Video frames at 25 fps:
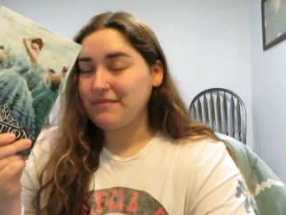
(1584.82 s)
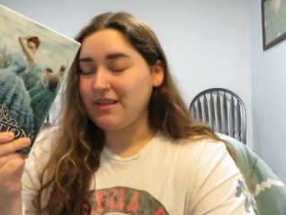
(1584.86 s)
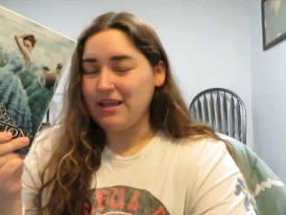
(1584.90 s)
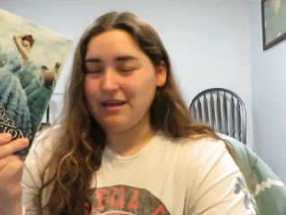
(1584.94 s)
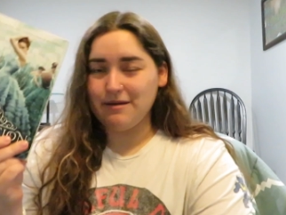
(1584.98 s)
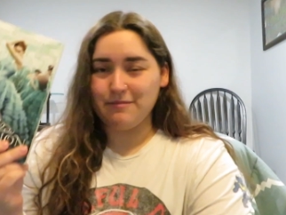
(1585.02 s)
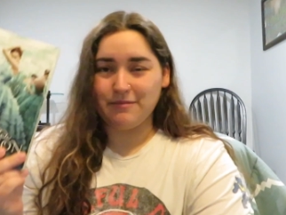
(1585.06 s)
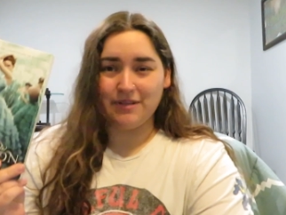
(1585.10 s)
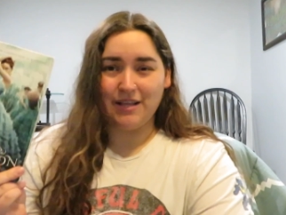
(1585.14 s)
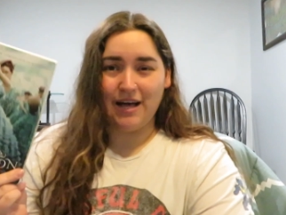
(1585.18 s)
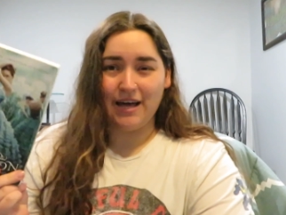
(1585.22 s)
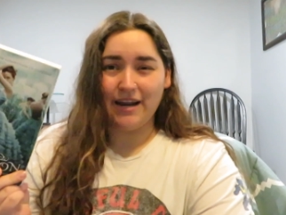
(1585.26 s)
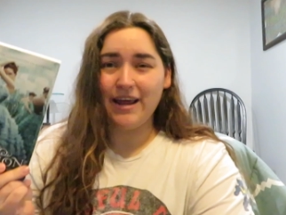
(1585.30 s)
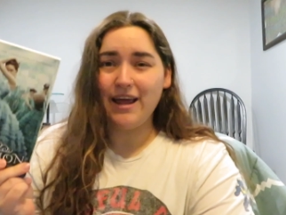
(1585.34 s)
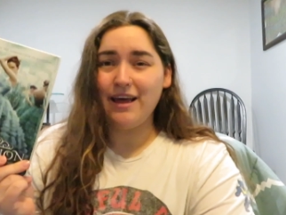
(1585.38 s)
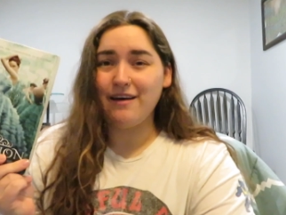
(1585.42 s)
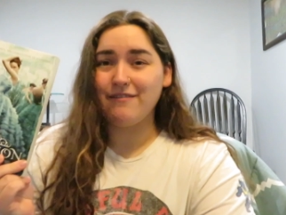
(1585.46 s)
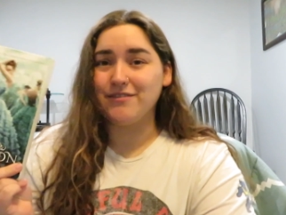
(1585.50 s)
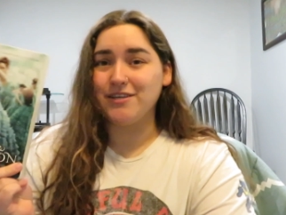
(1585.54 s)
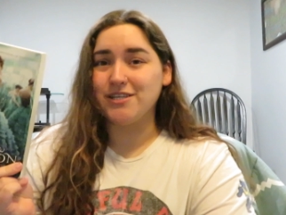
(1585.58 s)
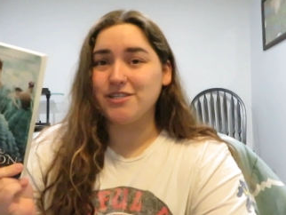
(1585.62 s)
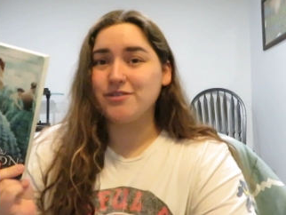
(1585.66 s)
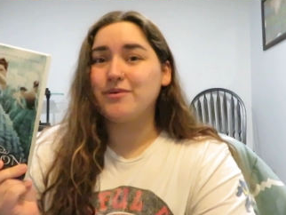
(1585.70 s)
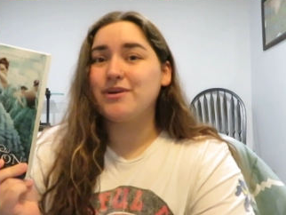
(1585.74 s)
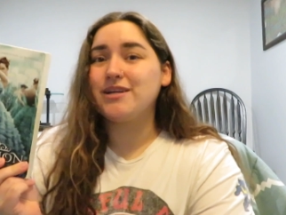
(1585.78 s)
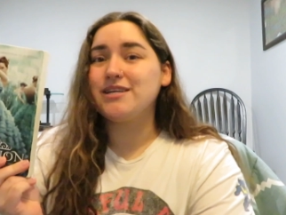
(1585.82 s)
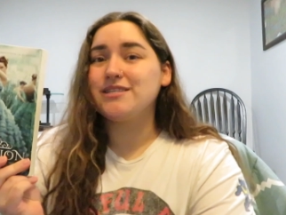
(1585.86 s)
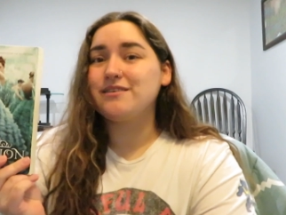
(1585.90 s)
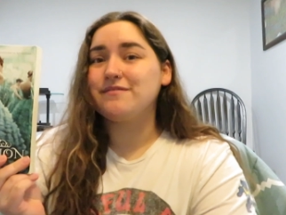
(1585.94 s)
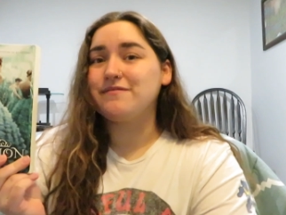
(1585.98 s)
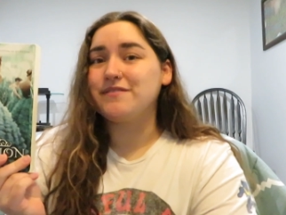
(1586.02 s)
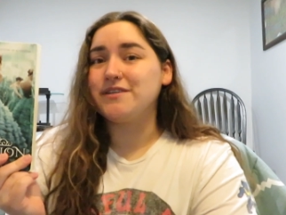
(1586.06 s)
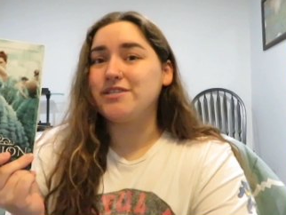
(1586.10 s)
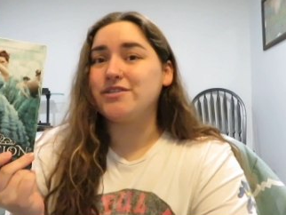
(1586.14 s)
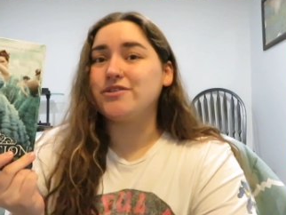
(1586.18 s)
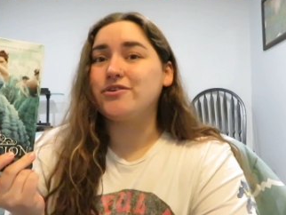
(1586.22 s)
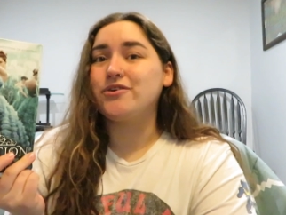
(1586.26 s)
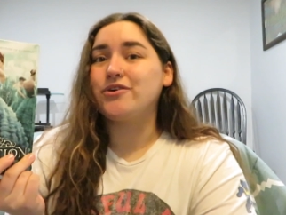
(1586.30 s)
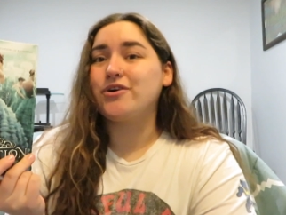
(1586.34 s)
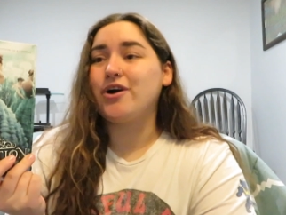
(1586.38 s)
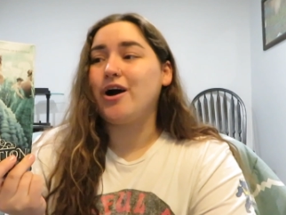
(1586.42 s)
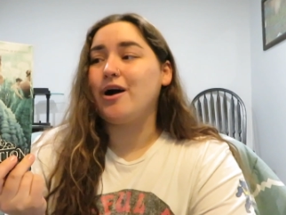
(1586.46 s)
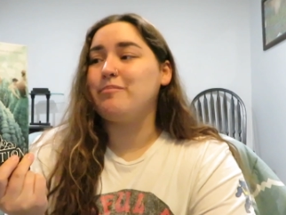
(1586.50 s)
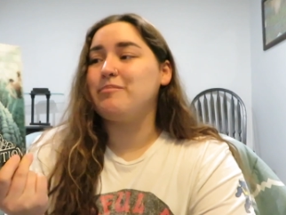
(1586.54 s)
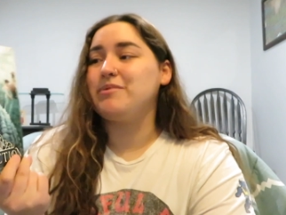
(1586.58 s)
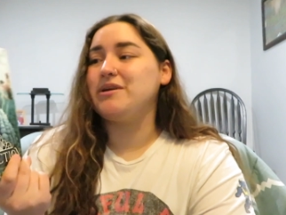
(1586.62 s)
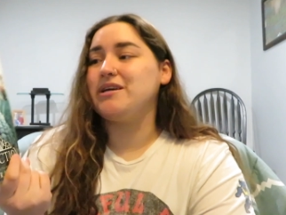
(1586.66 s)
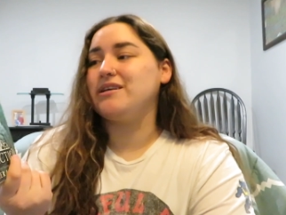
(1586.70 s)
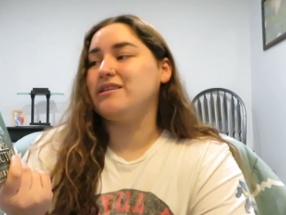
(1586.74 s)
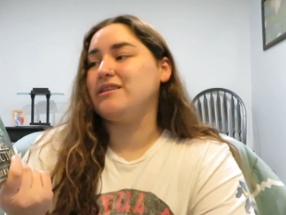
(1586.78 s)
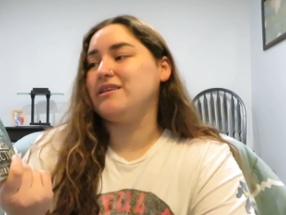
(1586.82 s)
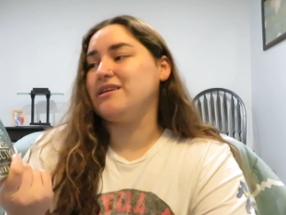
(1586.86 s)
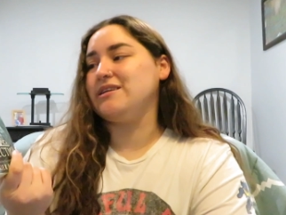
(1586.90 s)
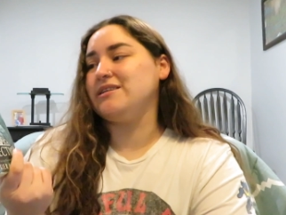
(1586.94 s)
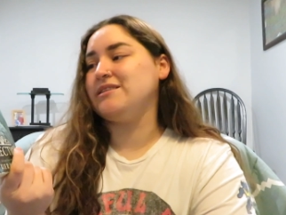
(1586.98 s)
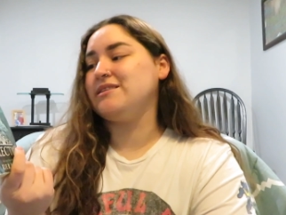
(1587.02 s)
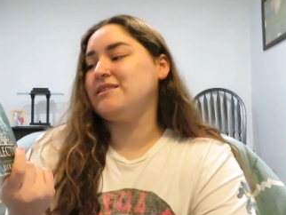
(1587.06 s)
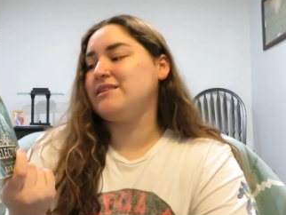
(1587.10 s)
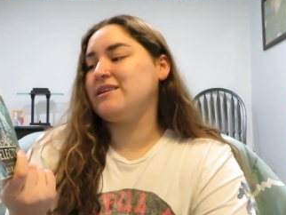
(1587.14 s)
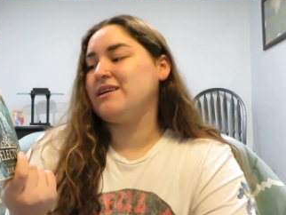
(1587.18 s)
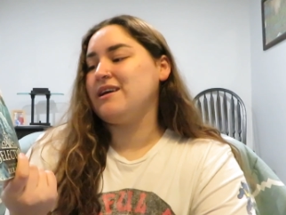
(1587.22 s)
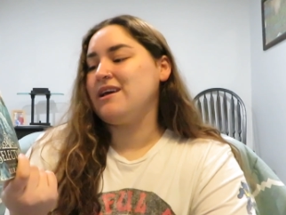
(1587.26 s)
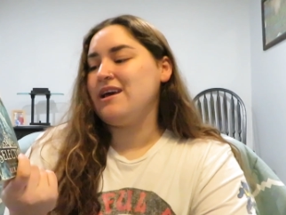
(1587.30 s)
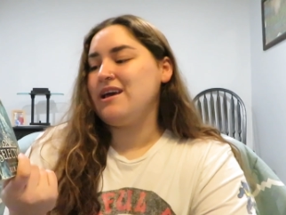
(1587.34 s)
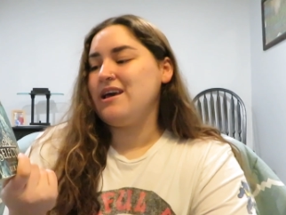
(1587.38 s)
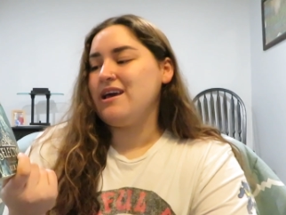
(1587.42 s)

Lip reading: I'm glad I have this one as a physical copy at least.